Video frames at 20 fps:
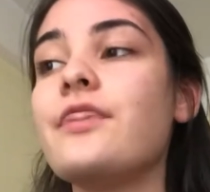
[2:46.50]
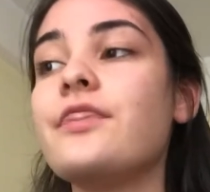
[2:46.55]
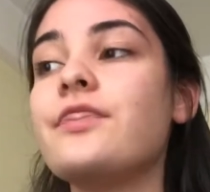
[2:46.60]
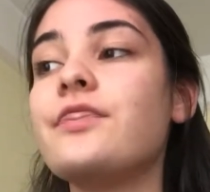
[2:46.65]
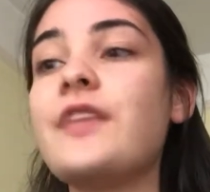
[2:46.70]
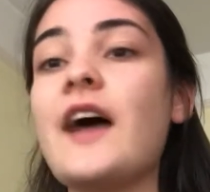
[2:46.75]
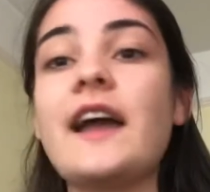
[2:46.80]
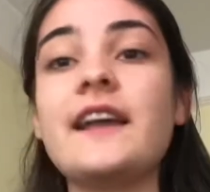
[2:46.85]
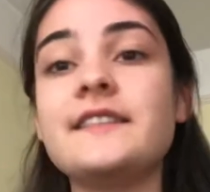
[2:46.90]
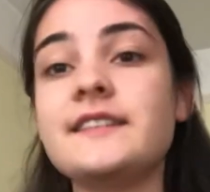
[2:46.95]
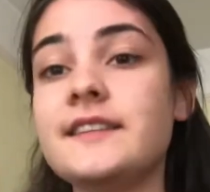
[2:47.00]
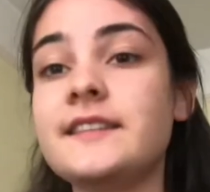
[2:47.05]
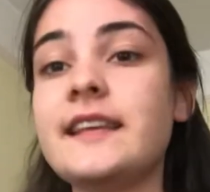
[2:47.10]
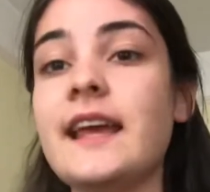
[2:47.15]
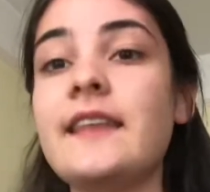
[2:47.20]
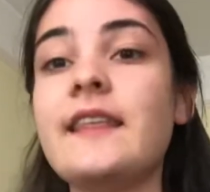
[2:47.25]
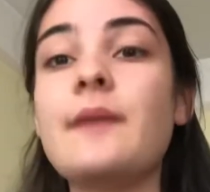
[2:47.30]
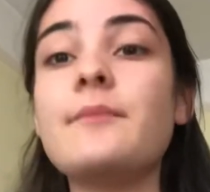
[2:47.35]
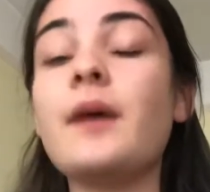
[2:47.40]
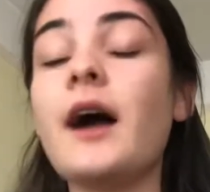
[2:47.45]
That is to say,
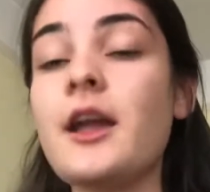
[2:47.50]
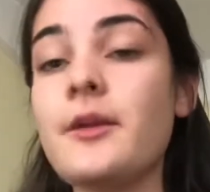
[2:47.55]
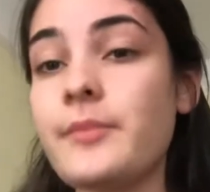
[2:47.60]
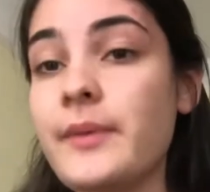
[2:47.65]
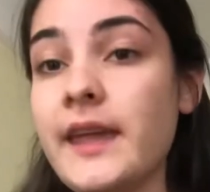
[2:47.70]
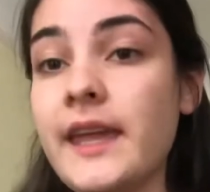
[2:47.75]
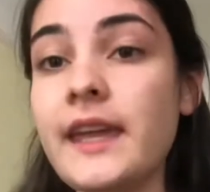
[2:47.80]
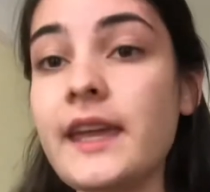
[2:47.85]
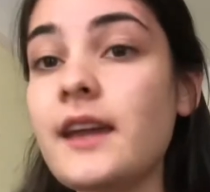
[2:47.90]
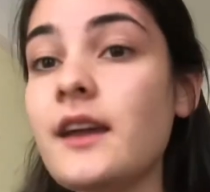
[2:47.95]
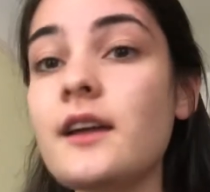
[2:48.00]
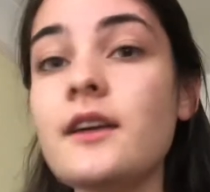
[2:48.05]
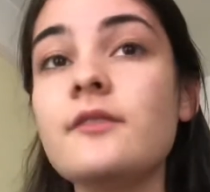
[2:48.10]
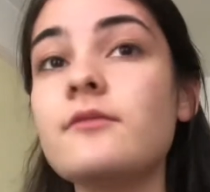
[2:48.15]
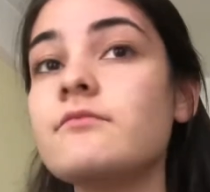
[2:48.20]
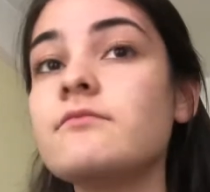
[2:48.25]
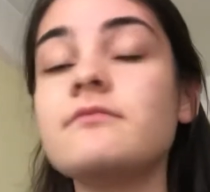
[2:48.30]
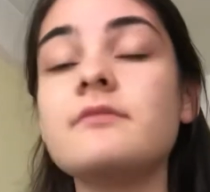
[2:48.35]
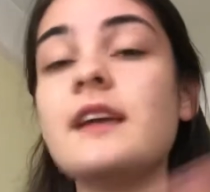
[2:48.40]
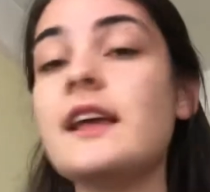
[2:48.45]
there might be
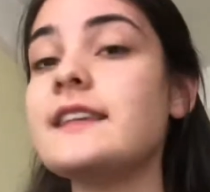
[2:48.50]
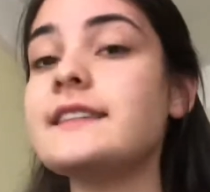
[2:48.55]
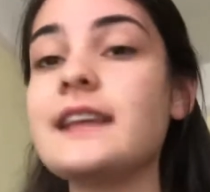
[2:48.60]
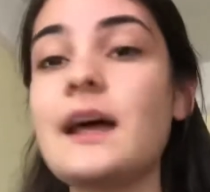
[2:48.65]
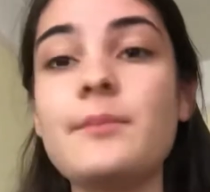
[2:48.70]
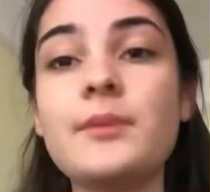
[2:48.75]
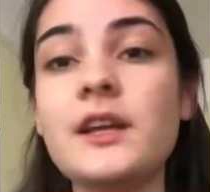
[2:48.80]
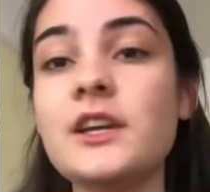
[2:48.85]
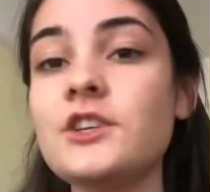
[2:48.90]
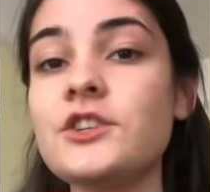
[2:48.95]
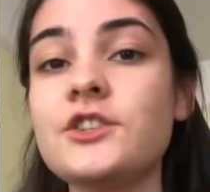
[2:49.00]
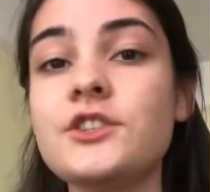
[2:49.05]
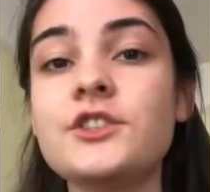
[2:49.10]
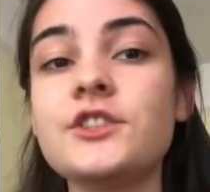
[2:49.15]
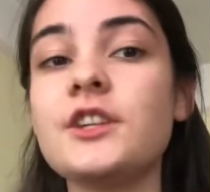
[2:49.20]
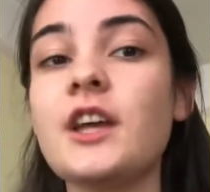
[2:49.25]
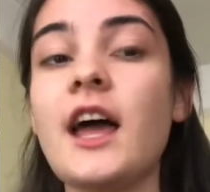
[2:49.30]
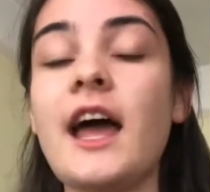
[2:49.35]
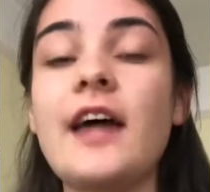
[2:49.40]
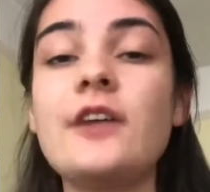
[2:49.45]
established
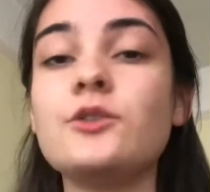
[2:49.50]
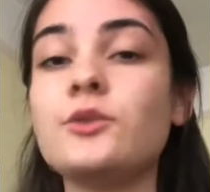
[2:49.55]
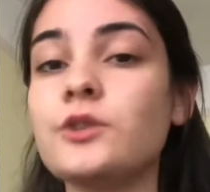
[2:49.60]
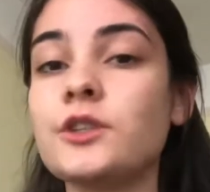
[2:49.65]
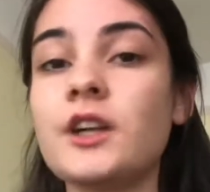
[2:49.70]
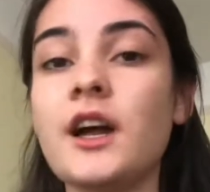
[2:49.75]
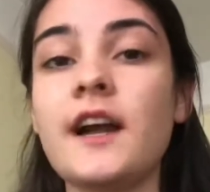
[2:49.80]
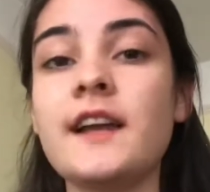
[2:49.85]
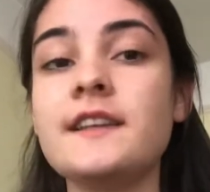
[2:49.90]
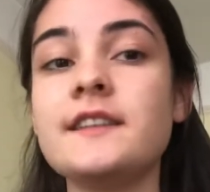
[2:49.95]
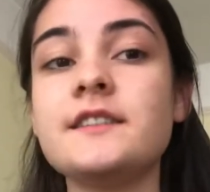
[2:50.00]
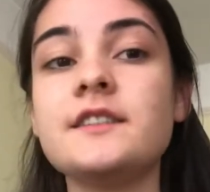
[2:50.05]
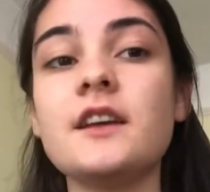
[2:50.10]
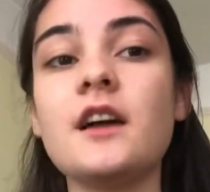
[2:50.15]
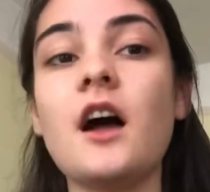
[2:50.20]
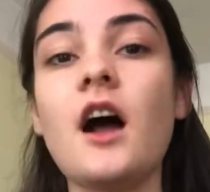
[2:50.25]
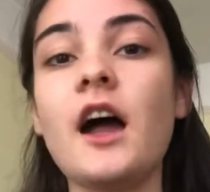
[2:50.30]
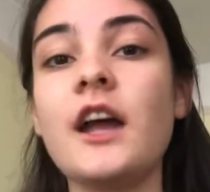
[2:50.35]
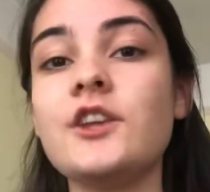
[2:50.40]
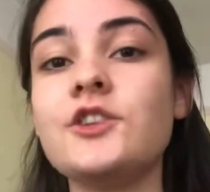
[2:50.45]
and organised
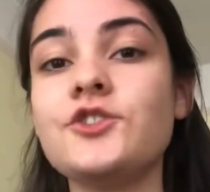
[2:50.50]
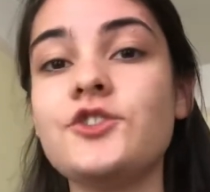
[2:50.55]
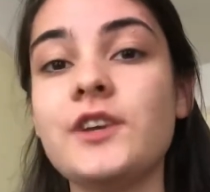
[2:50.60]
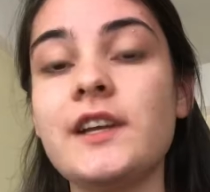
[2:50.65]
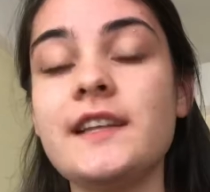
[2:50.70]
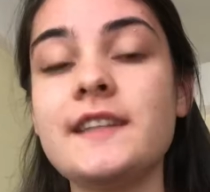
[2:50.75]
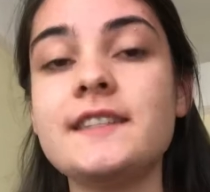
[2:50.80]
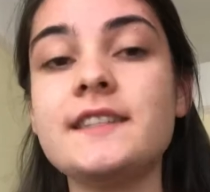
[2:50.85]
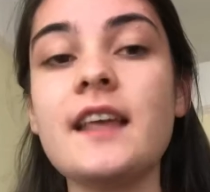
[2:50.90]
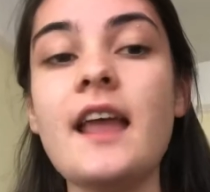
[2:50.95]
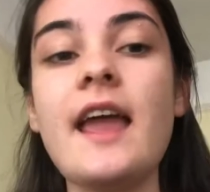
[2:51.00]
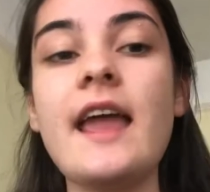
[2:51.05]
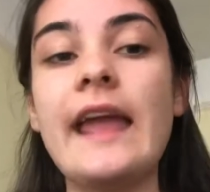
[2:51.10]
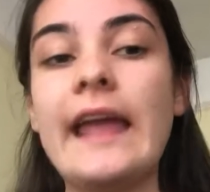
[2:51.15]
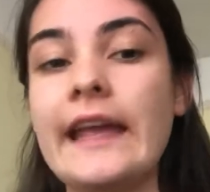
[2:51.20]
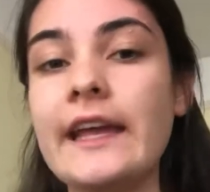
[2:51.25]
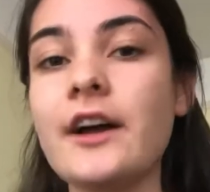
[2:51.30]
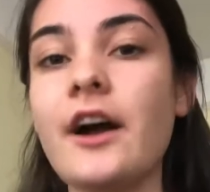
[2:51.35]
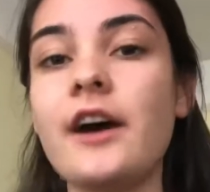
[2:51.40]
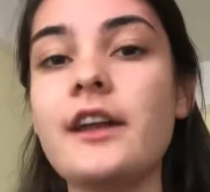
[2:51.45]
high streets
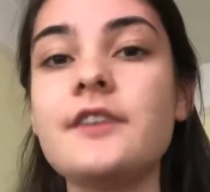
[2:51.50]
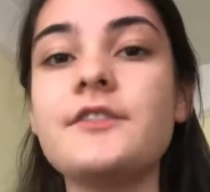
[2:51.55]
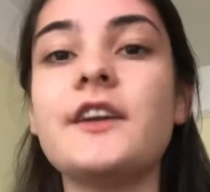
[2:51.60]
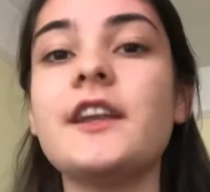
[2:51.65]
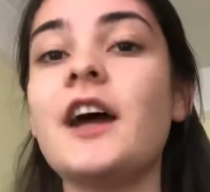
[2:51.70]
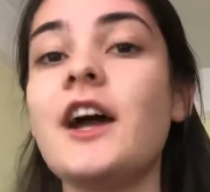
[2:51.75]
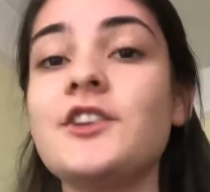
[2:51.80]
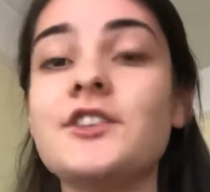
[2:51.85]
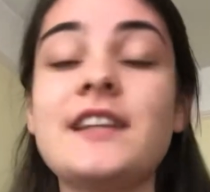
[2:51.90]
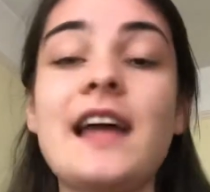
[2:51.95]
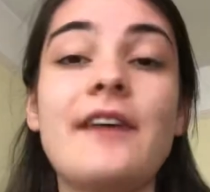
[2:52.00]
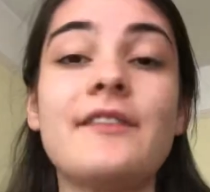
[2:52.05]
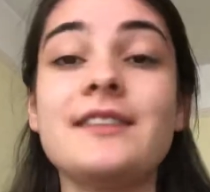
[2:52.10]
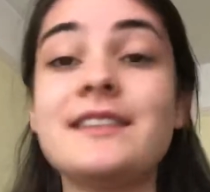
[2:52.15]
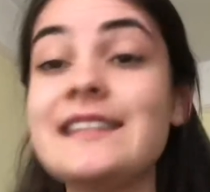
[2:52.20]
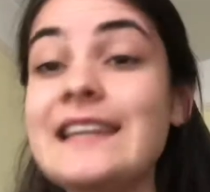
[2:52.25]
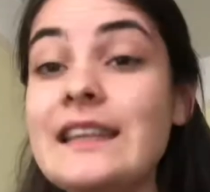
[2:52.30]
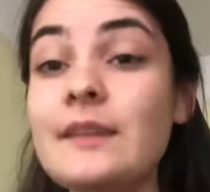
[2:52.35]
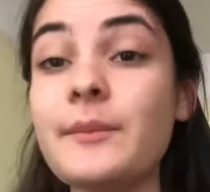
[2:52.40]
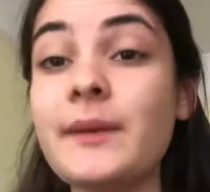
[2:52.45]
in Cardiff and I just haven't
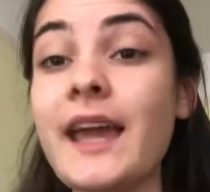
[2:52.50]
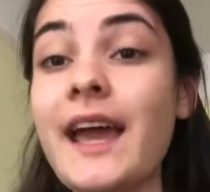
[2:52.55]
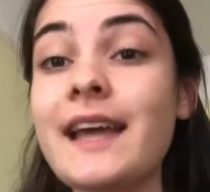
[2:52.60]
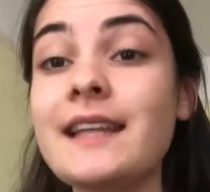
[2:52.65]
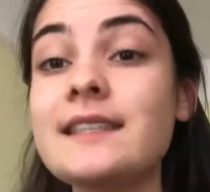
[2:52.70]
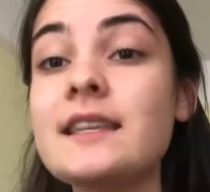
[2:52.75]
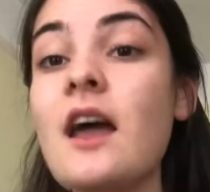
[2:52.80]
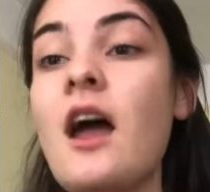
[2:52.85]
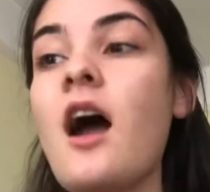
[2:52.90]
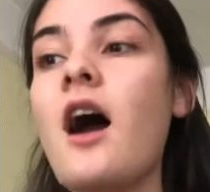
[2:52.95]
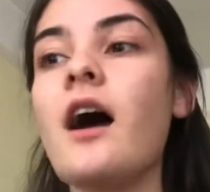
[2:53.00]
seen them yet.